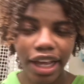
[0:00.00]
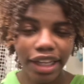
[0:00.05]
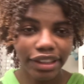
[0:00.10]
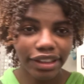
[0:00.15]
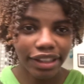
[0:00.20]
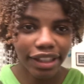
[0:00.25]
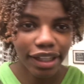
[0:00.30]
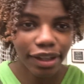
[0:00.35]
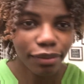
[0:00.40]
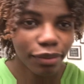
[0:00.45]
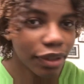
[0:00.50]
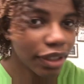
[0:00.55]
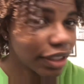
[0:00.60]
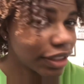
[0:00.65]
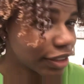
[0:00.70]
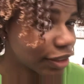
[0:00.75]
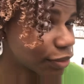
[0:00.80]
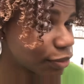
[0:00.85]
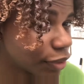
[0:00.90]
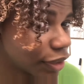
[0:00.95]
it when
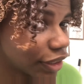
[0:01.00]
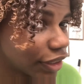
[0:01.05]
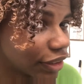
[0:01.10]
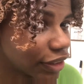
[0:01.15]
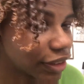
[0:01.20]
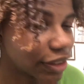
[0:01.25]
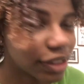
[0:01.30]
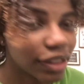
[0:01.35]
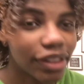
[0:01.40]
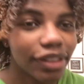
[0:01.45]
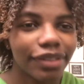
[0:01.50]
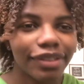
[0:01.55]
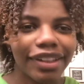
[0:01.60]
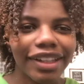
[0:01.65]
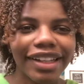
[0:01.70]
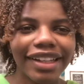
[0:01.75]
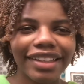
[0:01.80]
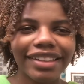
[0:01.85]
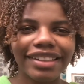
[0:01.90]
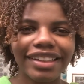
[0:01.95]
it's rinsed.
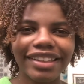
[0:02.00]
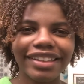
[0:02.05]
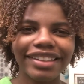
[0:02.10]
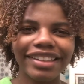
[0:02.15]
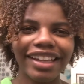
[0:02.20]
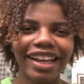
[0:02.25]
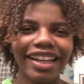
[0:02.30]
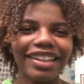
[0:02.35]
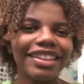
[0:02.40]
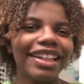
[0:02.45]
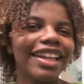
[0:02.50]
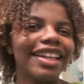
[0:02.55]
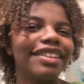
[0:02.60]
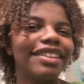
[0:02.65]
So I'll see you guys then.